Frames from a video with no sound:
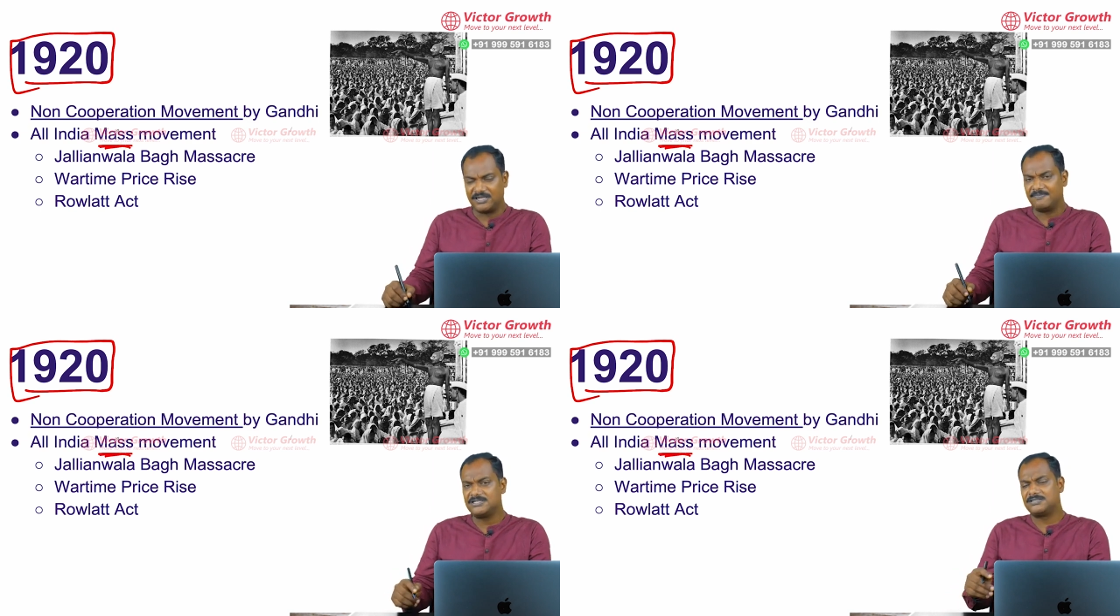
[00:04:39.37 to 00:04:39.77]

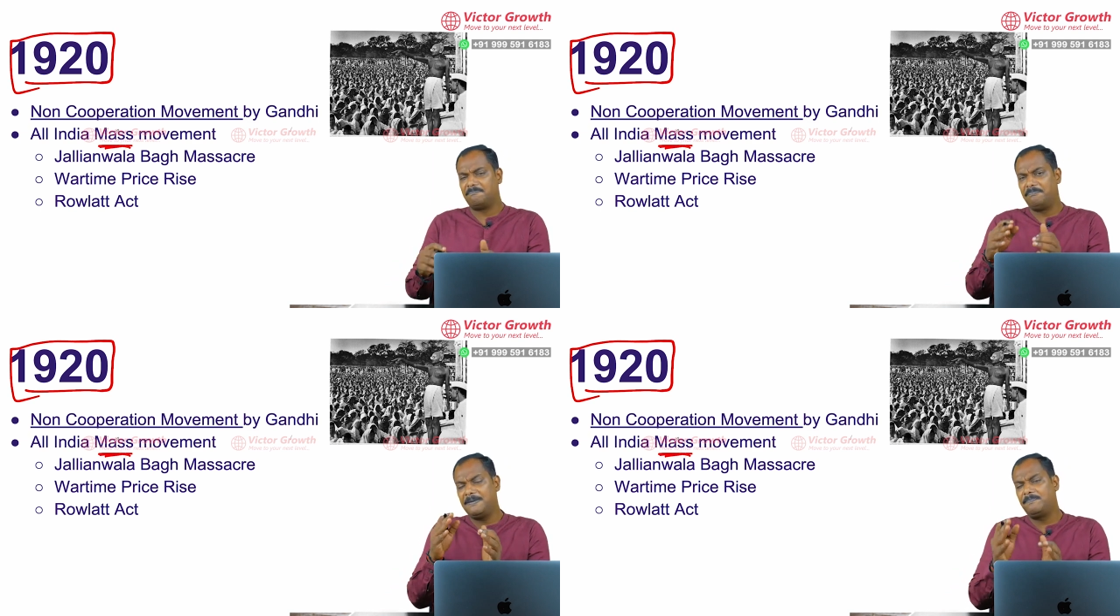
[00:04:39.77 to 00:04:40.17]
That means
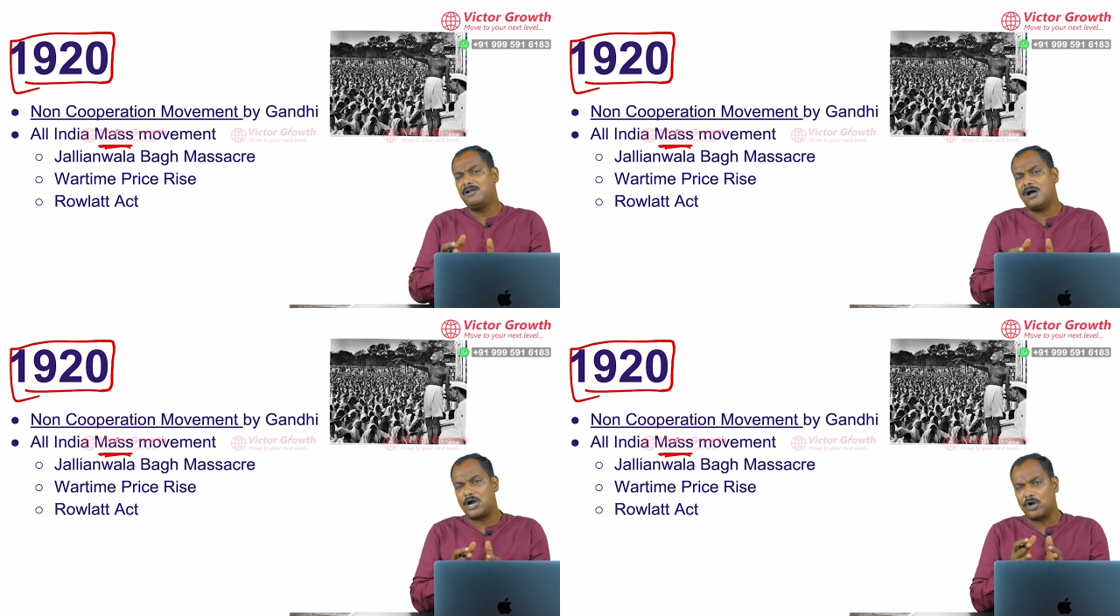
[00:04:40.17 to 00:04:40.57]

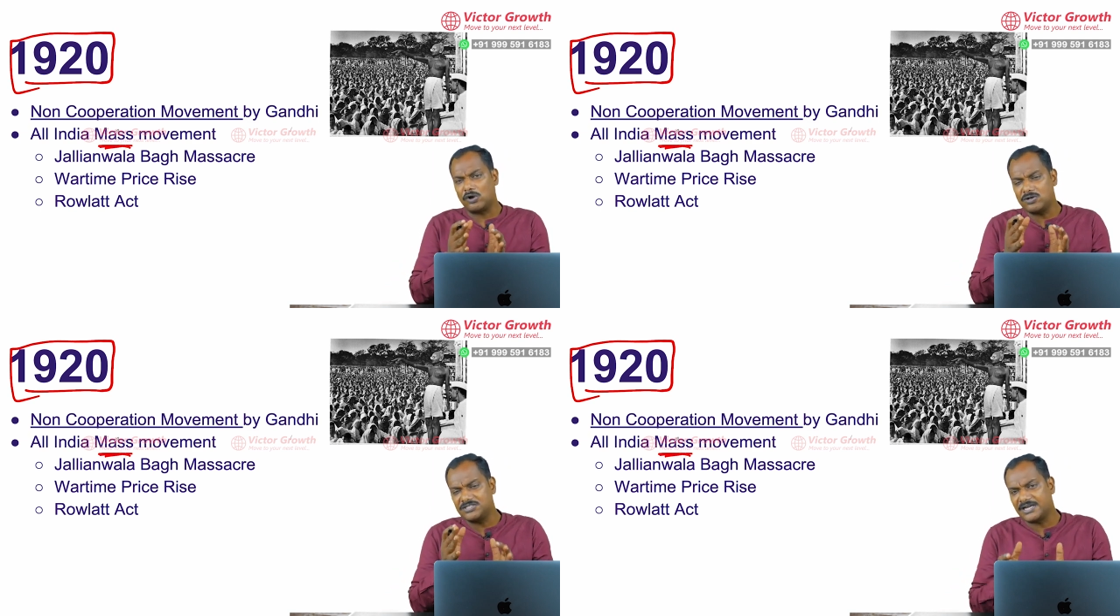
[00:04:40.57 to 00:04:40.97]
people
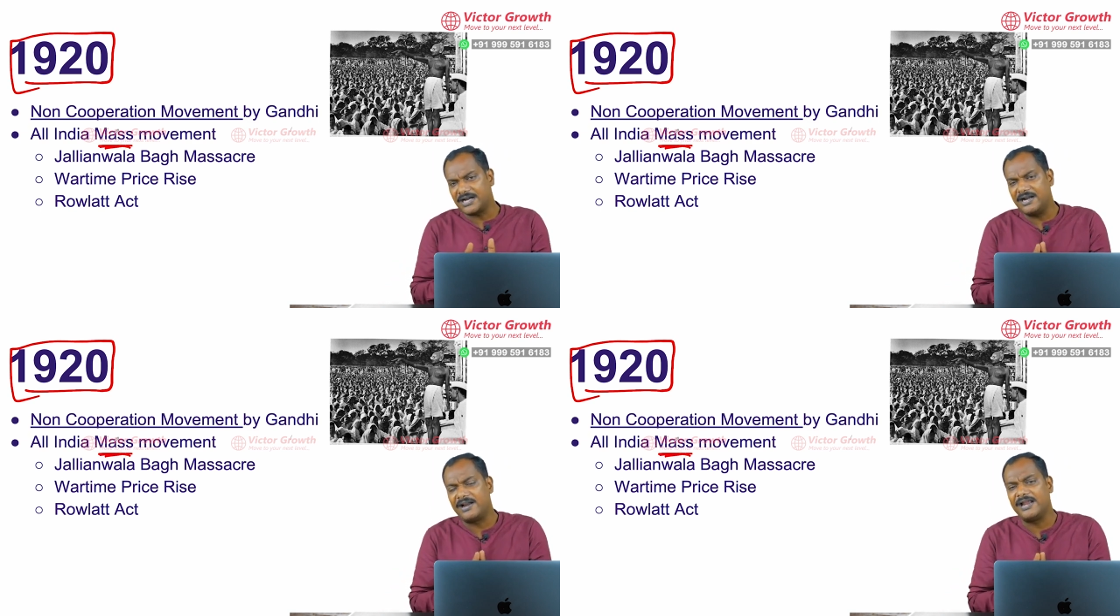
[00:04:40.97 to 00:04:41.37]
across the
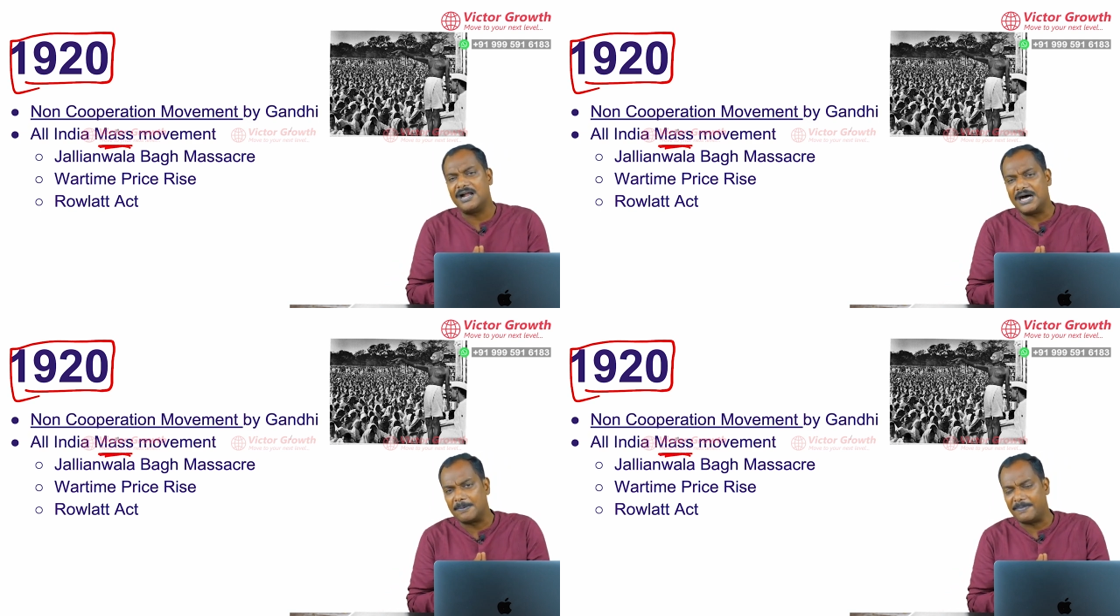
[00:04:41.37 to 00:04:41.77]
country
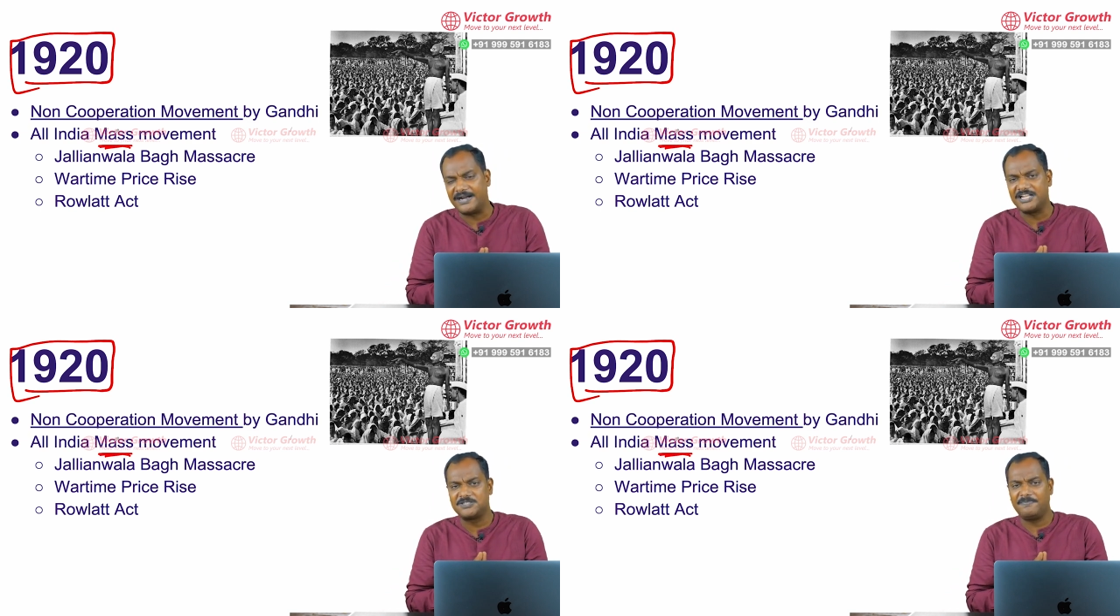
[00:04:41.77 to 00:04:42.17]
are
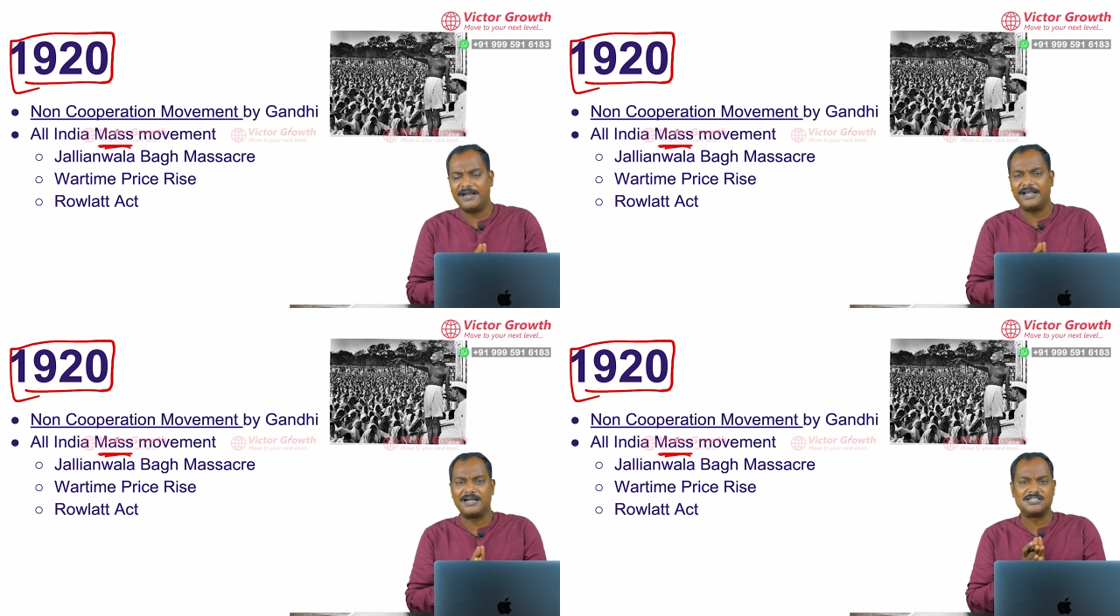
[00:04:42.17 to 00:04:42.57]

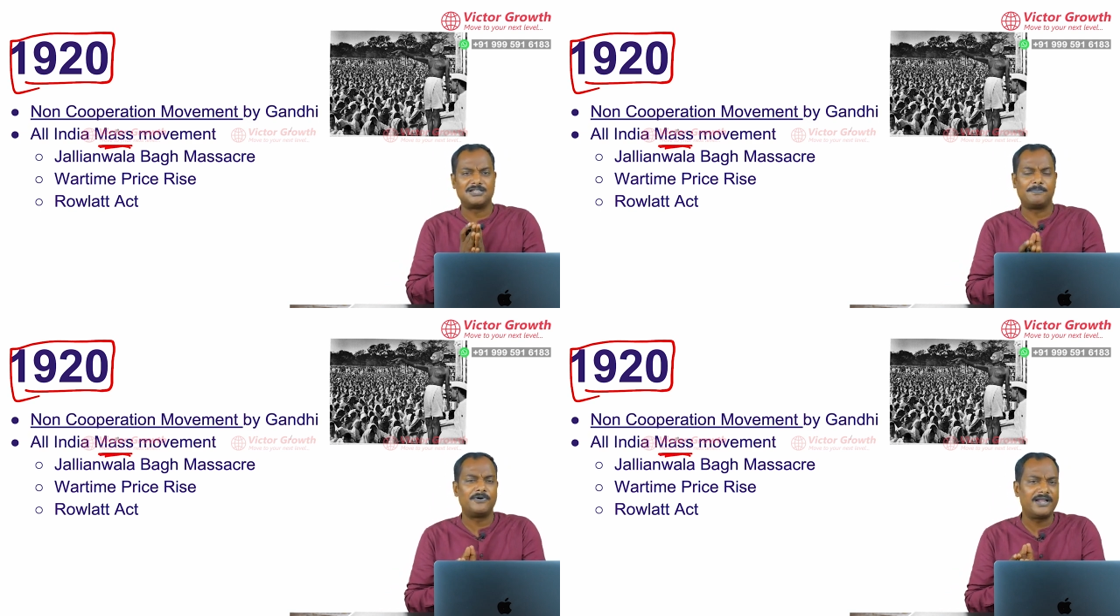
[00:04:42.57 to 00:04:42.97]
participating and
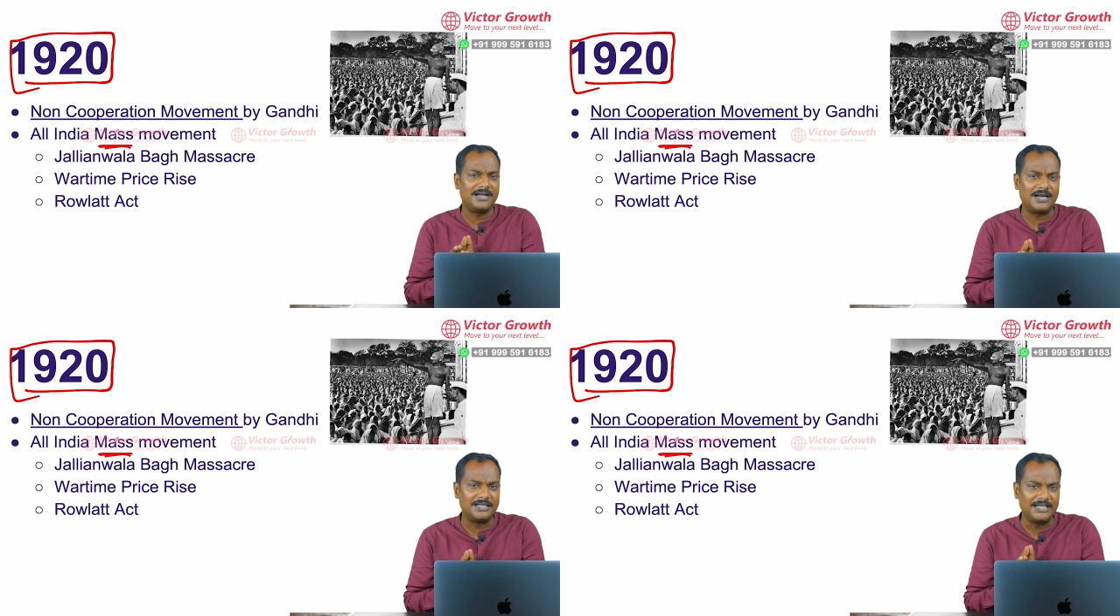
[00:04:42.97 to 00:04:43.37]

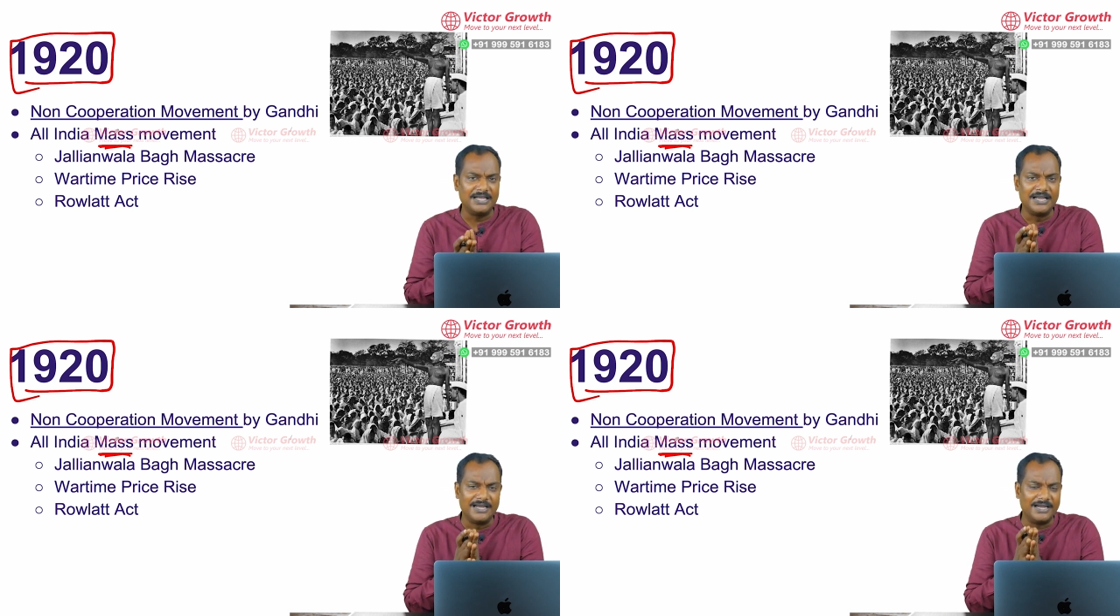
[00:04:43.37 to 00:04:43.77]
supporting Gandhi